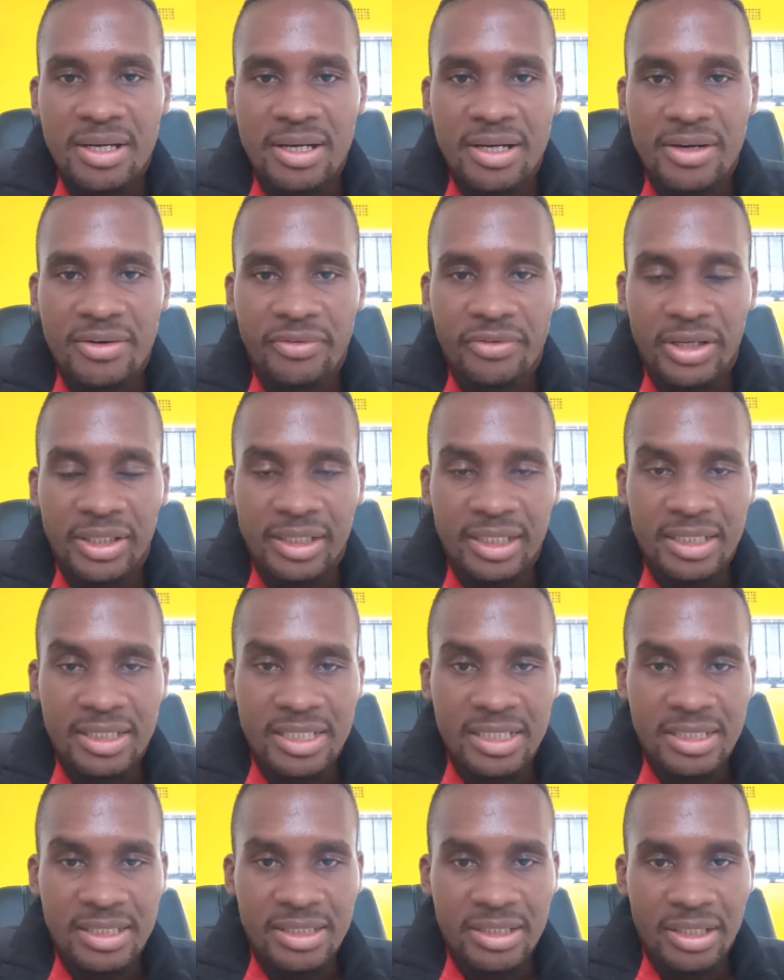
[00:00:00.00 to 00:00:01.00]
file that
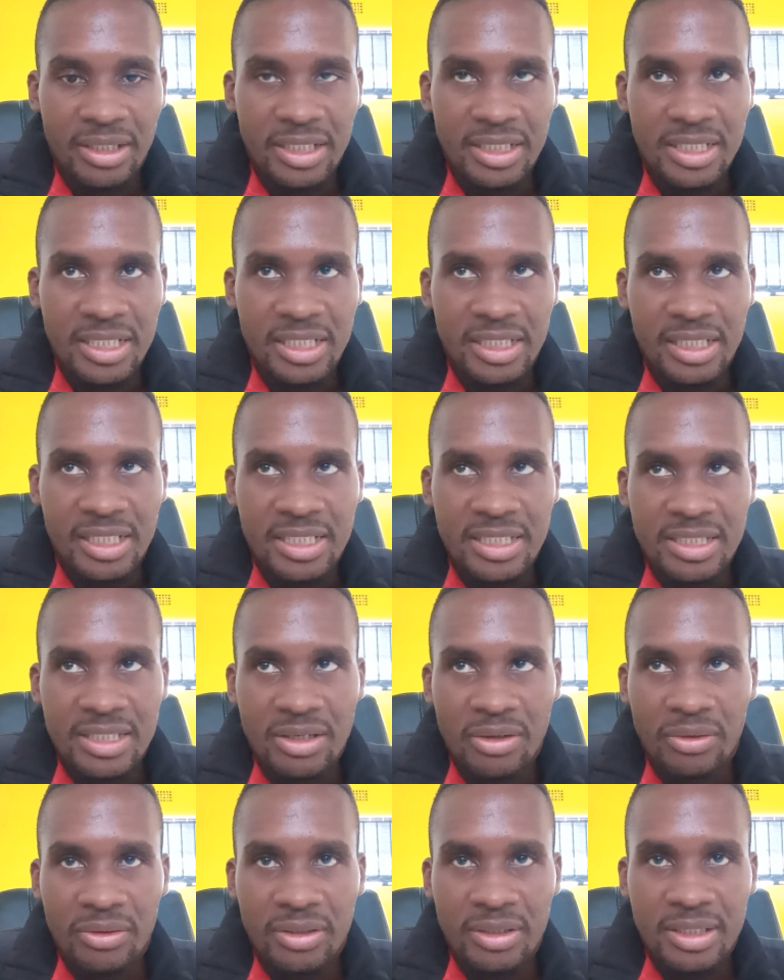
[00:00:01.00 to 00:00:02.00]
is reading
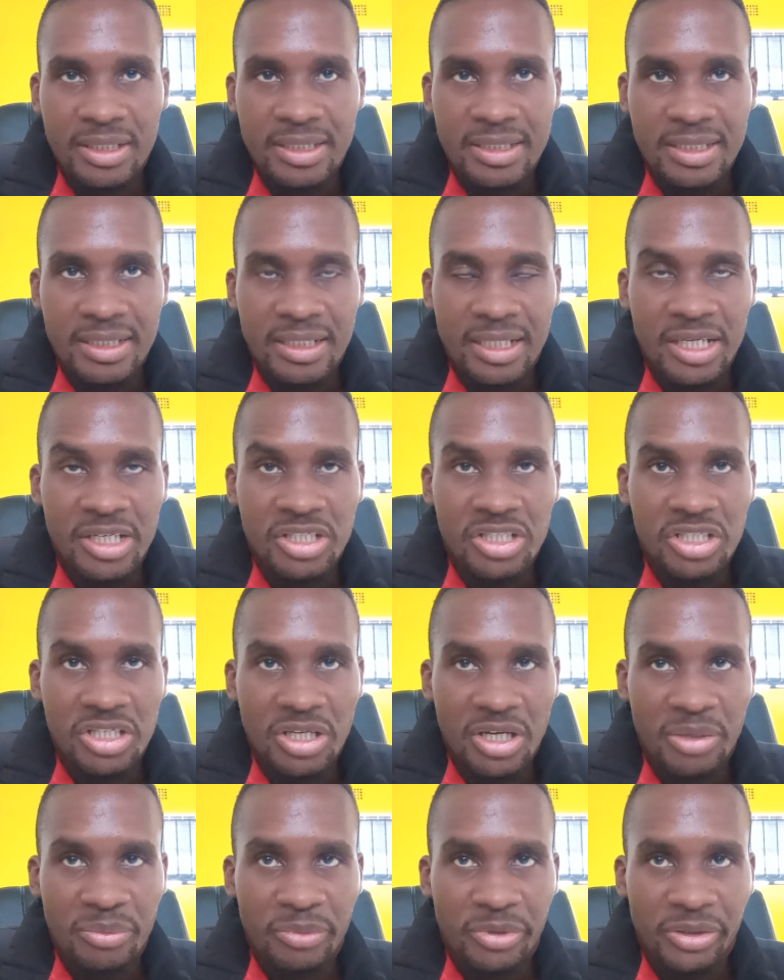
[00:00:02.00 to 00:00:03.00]
it's in
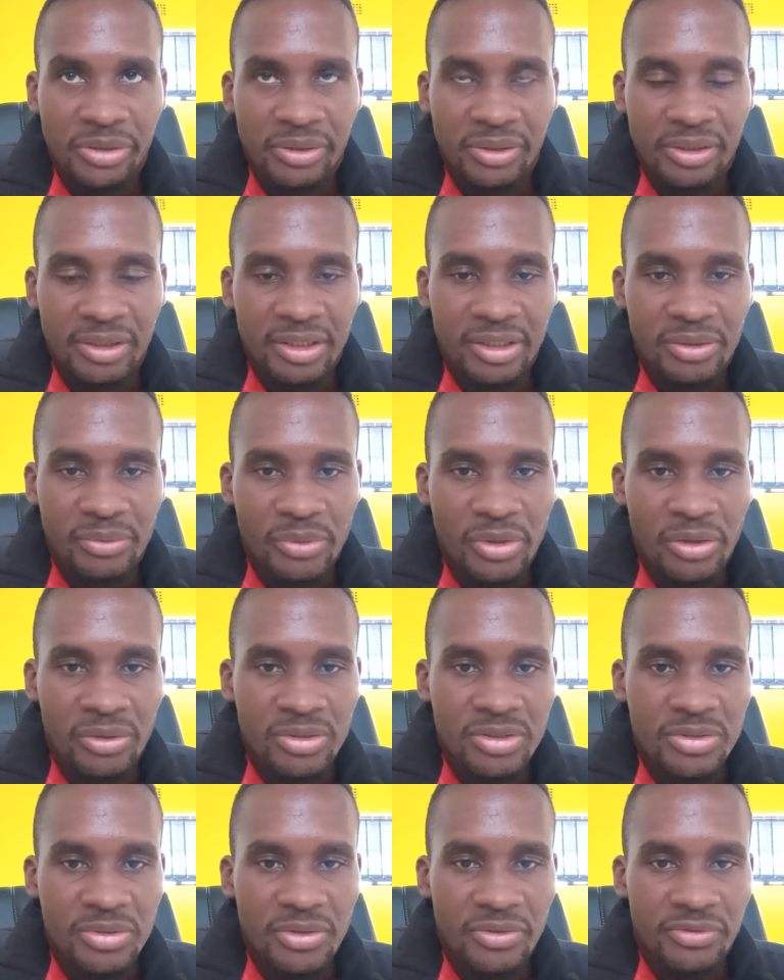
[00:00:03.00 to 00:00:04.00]
HTML. And we
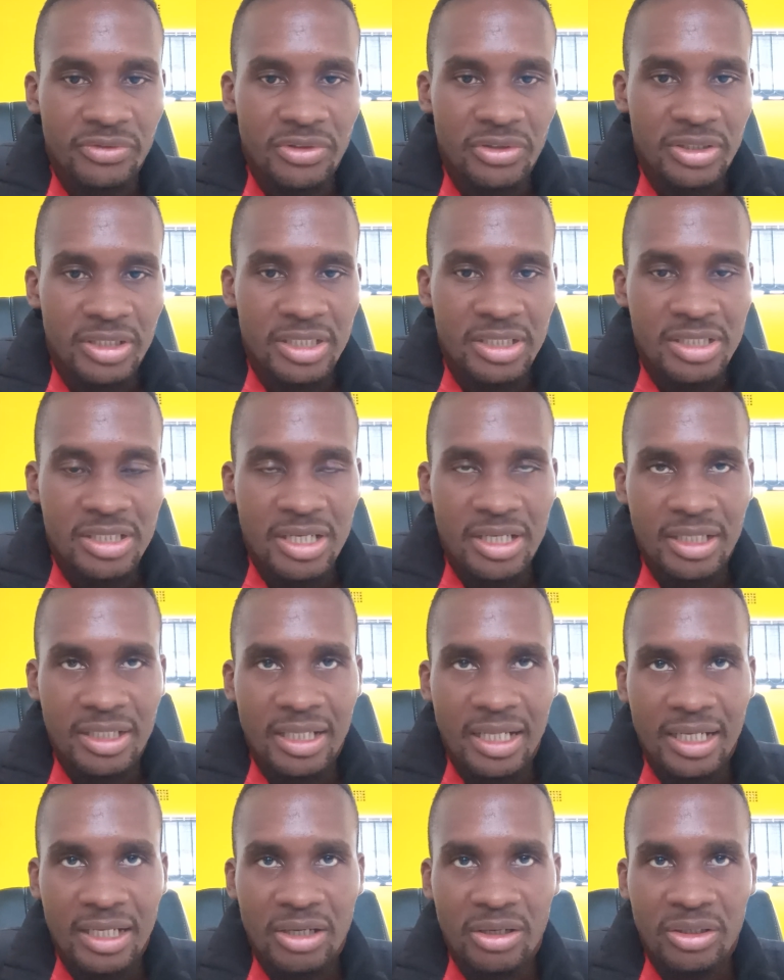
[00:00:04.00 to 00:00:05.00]
also have got the tag
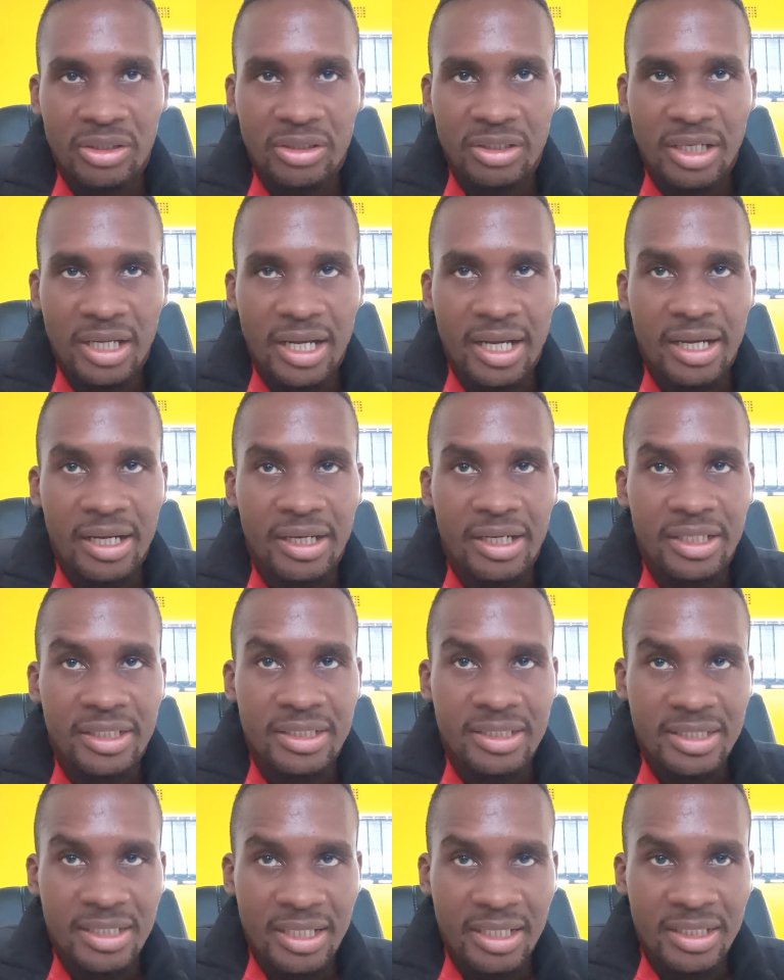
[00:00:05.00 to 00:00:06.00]
like a head
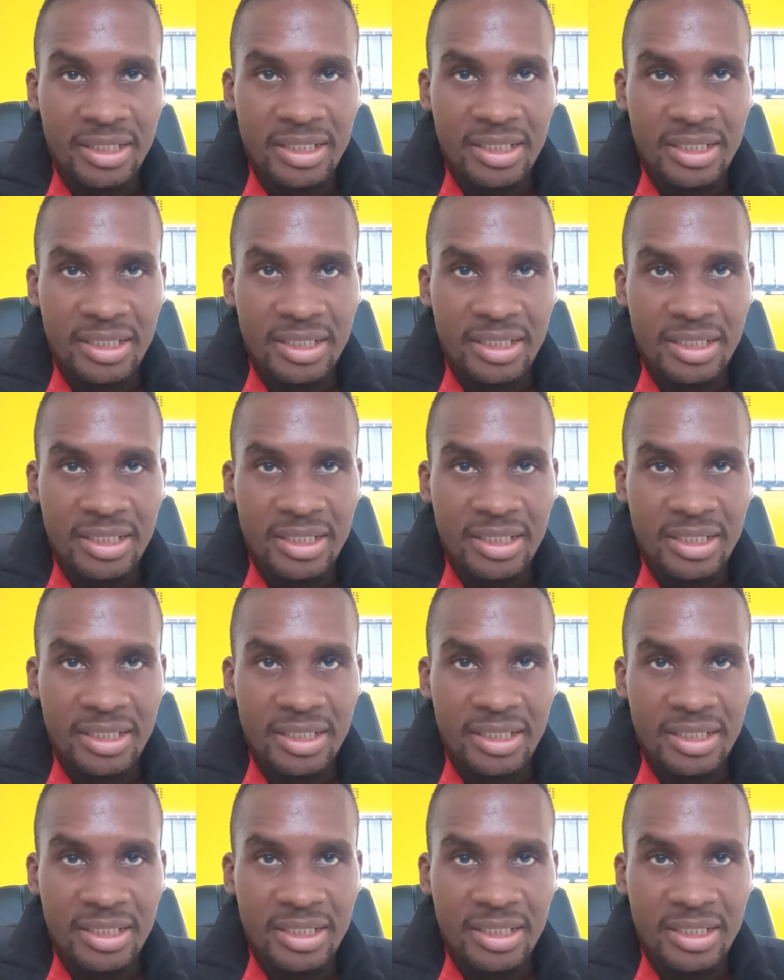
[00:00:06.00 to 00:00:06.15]
tag,